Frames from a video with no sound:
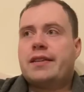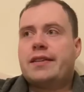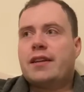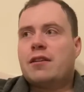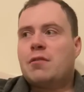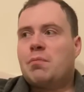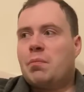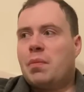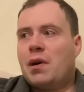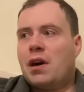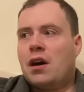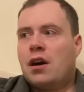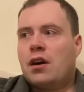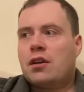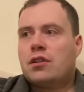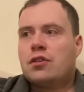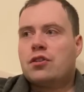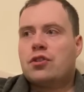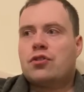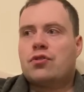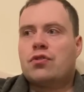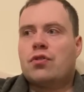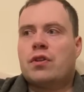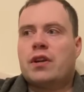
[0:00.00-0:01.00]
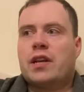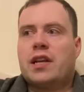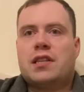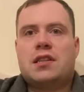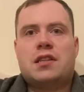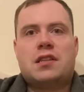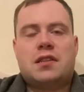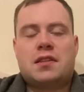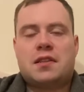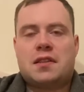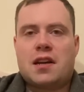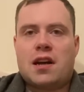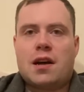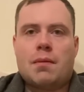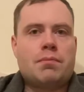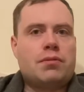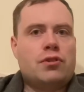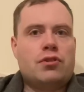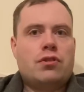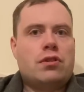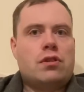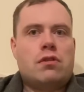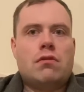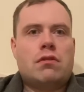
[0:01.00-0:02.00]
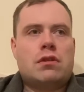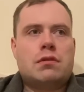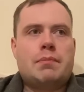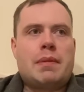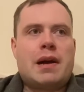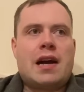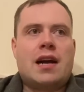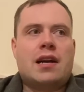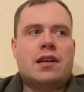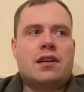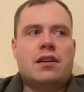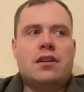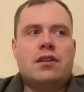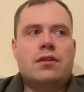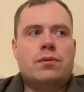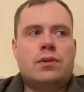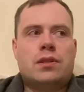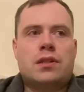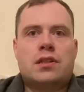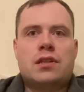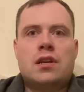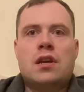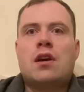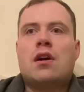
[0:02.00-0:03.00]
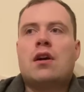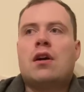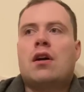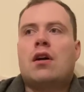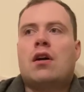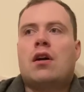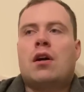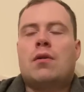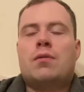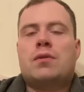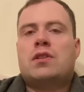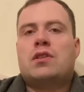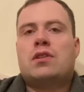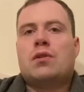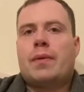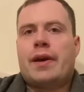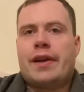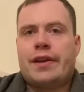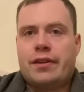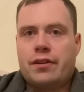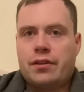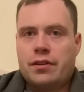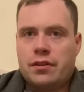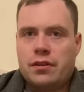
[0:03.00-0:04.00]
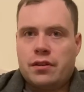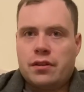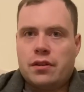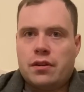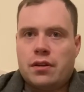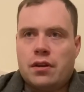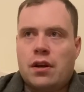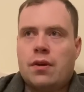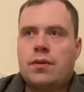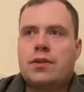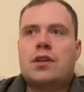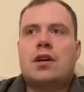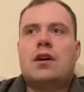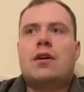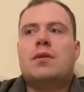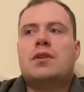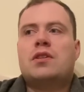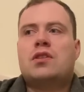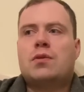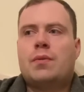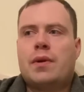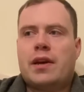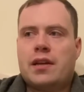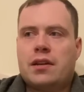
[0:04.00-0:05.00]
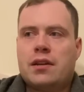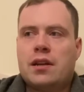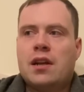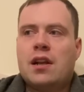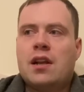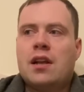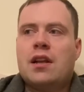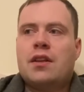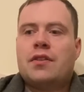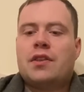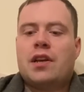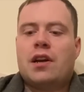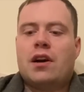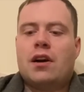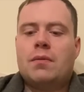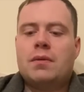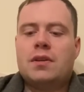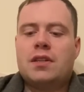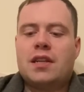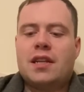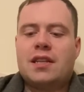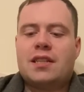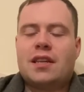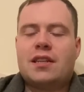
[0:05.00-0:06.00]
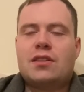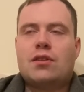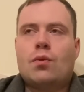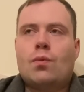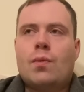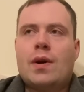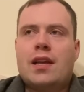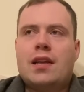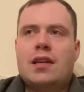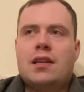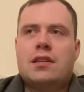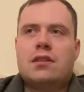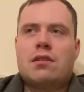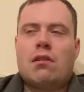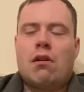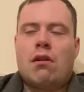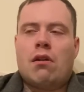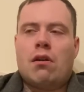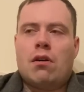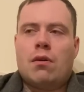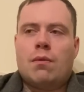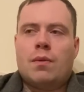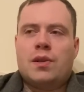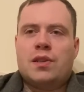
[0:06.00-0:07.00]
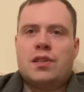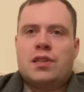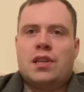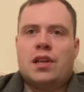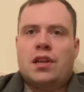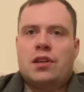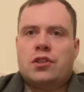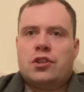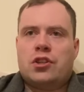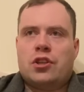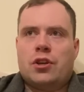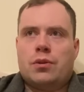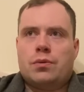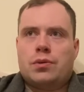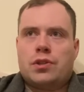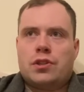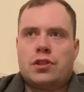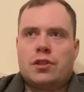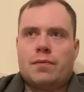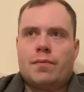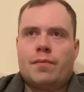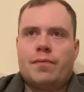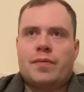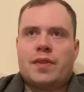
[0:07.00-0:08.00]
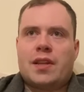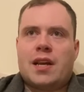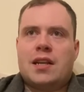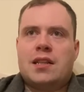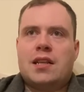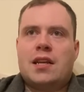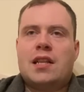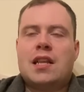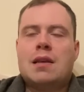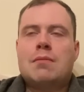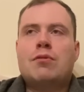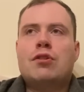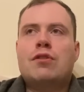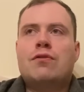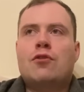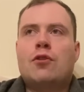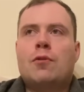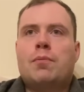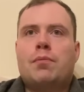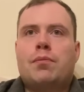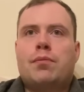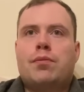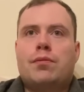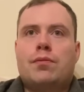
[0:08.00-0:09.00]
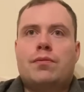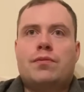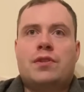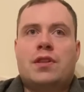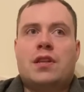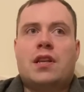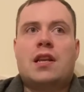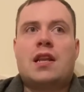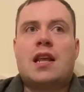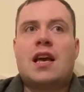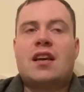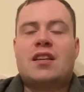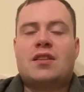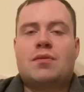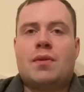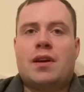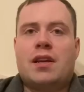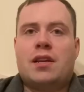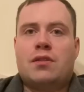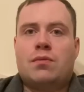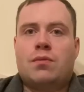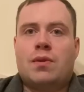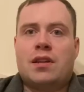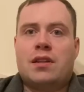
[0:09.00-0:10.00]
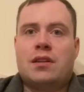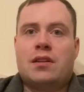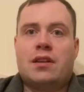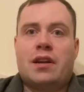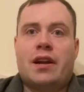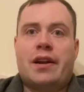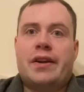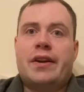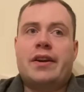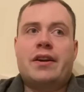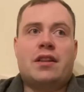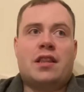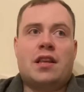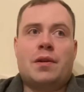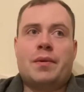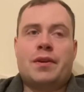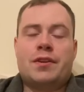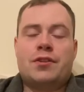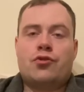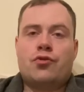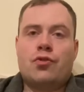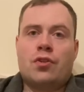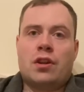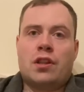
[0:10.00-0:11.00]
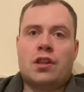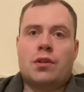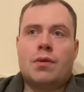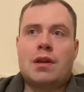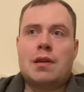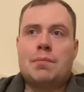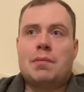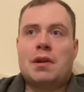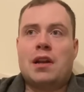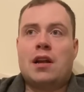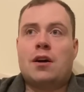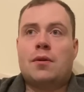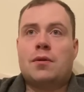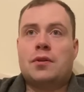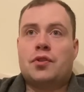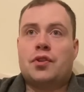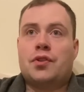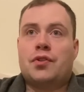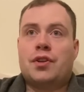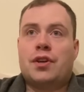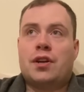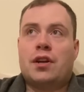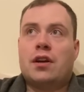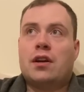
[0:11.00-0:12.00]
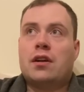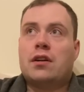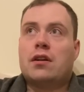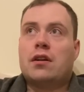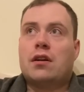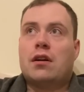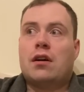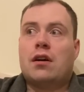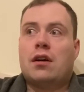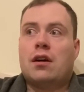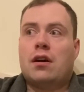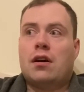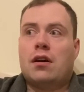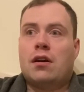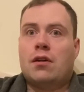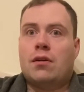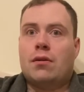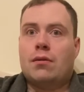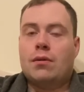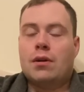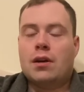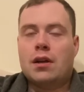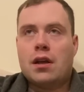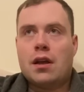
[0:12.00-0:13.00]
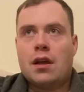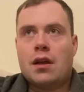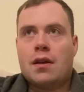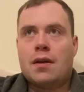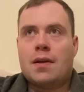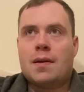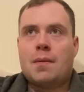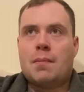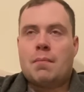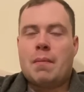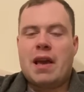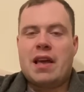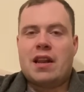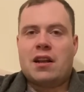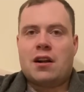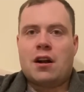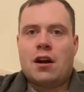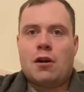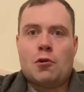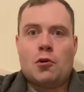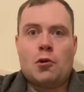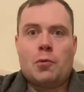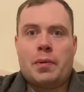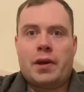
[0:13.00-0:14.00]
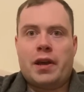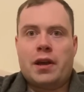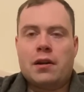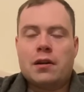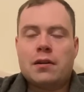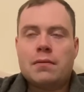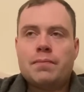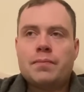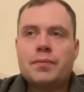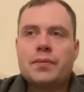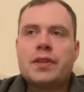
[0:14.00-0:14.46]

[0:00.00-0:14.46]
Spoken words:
outboxed or gets stopped and just looks bad, loses. Oh, it's the weight. Oh, it's always the weight. It's like the weight is always the excuse. And then they move up to the next weight when clearly they weren't struggling at the weight below. And then they're like, uh-oh, made a cock up here.